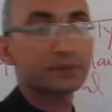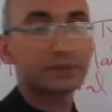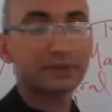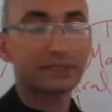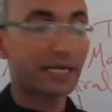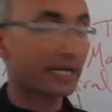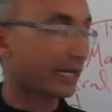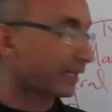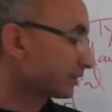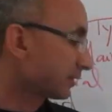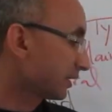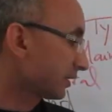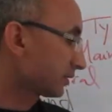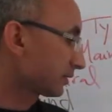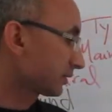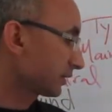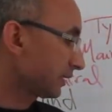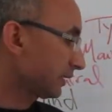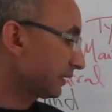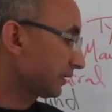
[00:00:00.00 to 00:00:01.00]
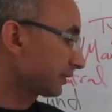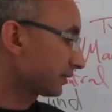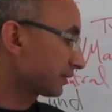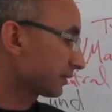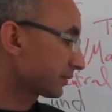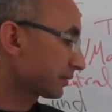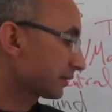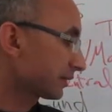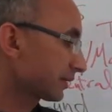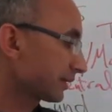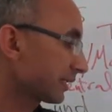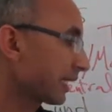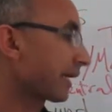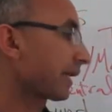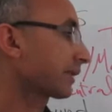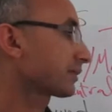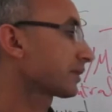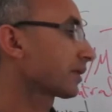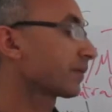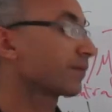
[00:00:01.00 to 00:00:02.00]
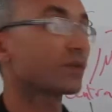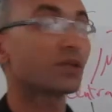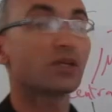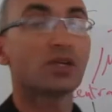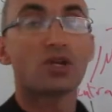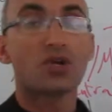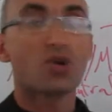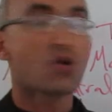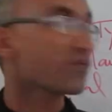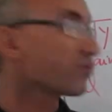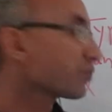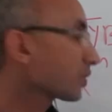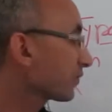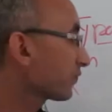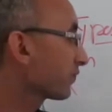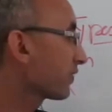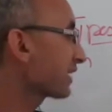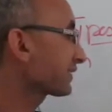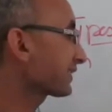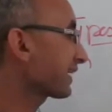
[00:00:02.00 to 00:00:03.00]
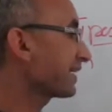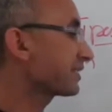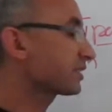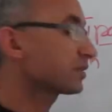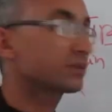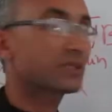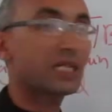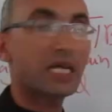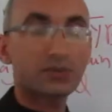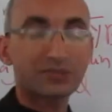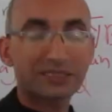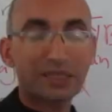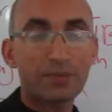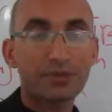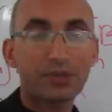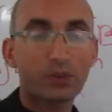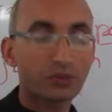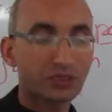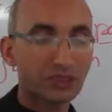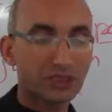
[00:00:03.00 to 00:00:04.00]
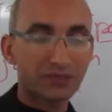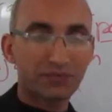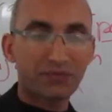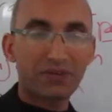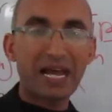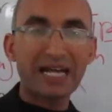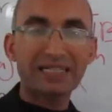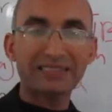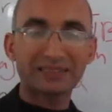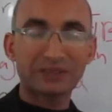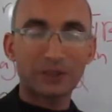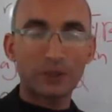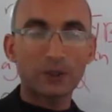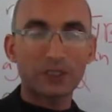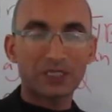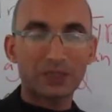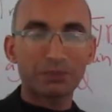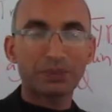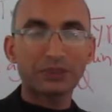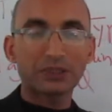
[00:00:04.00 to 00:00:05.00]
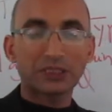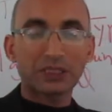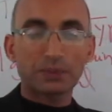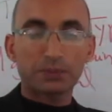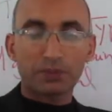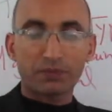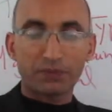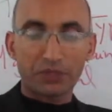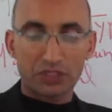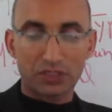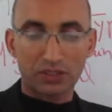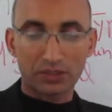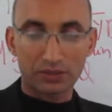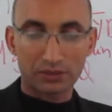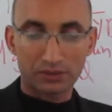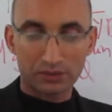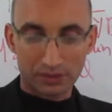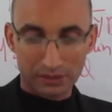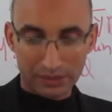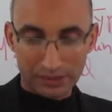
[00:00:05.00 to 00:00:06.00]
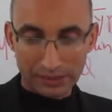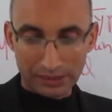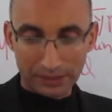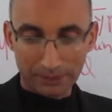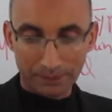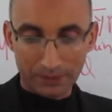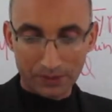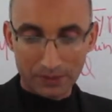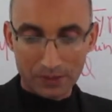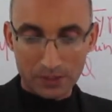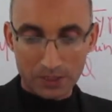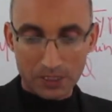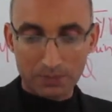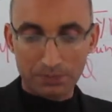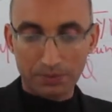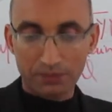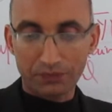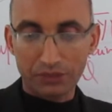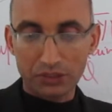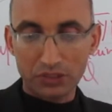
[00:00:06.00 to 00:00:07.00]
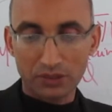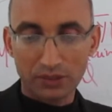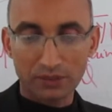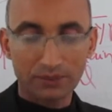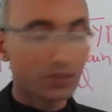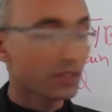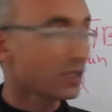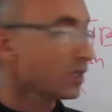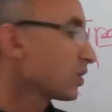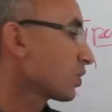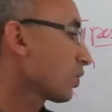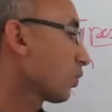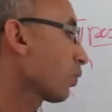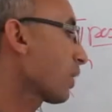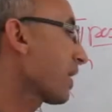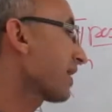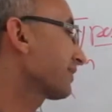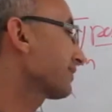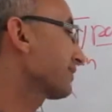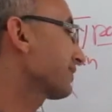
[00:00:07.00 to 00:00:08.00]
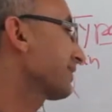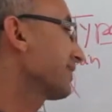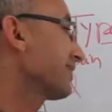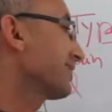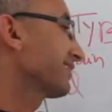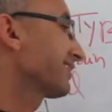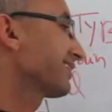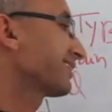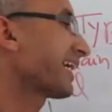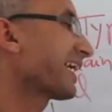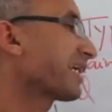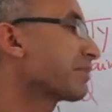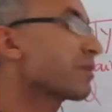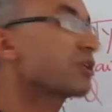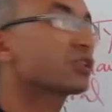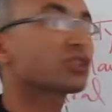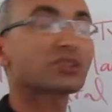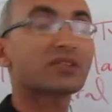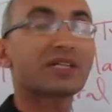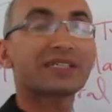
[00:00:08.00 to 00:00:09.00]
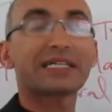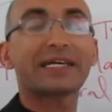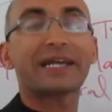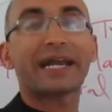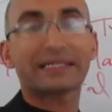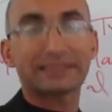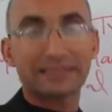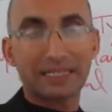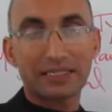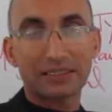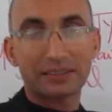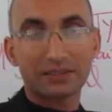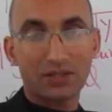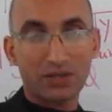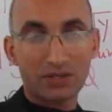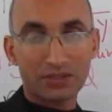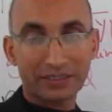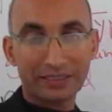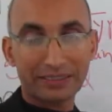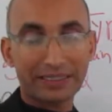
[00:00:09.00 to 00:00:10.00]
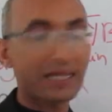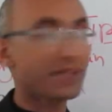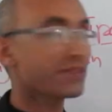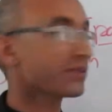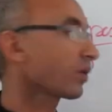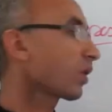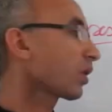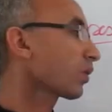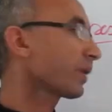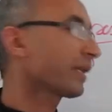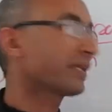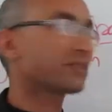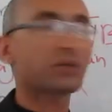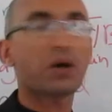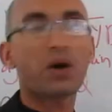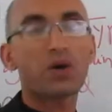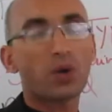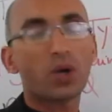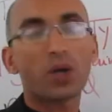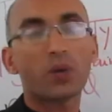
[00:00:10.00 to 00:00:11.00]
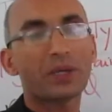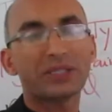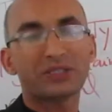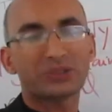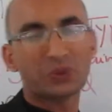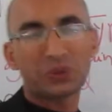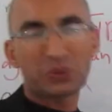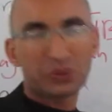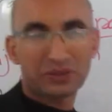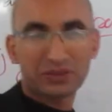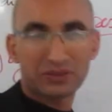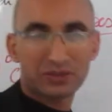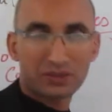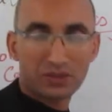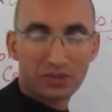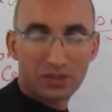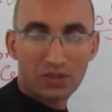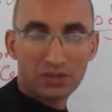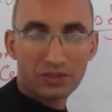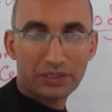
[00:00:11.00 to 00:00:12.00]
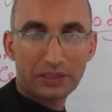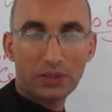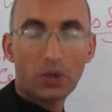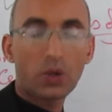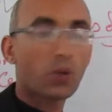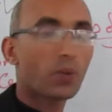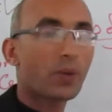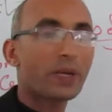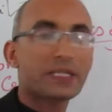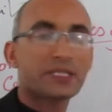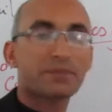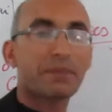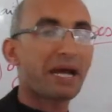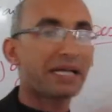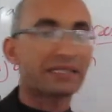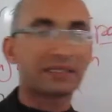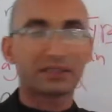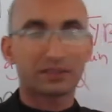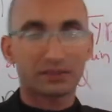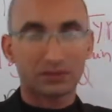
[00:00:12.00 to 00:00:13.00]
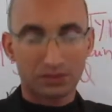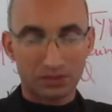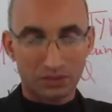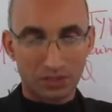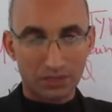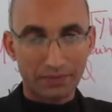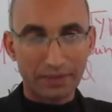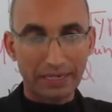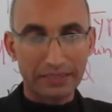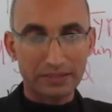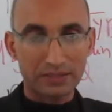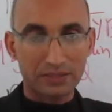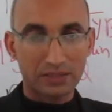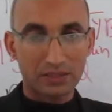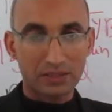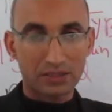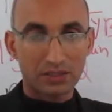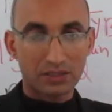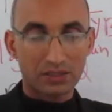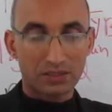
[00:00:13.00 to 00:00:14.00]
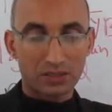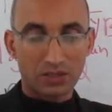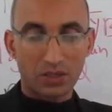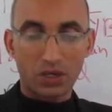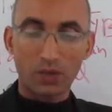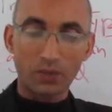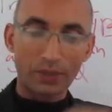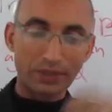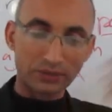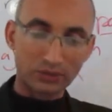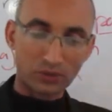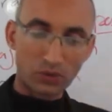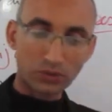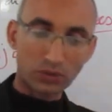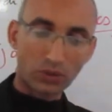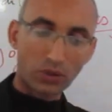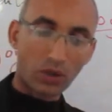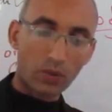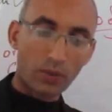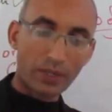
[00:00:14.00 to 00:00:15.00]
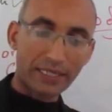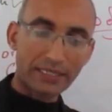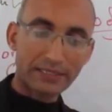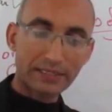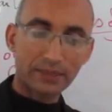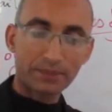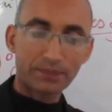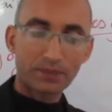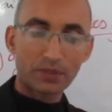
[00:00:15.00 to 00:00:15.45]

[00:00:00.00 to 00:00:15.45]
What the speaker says: character, clear, character. For flat, as you know, something which is flat, it's a bit superficial, clear, superficial, one-dimensional character, okay, either always good, okay, always bad, alright, always good, always